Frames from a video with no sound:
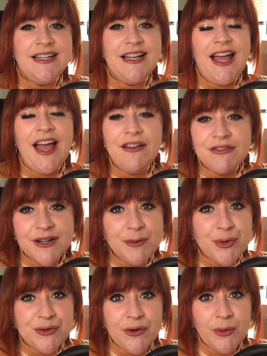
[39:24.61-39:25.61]
Every
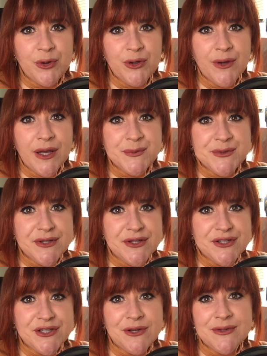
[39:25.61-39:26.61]
performer who comes on
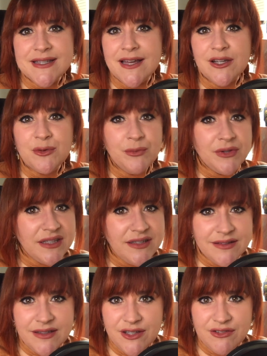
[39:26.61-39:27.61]
this show has got a
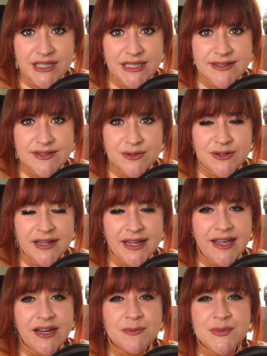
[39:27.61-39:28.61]
completely unique story,
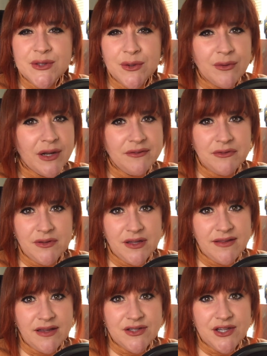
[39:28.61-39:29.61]
and I'm so grateful that
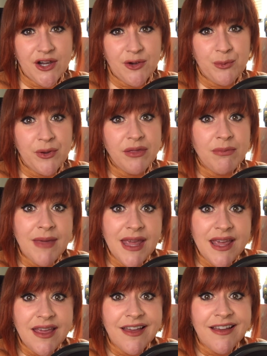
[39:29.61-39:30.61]
they share them with
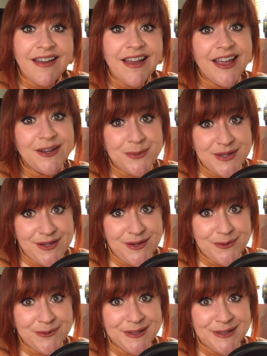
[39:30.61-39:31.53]
me and with you.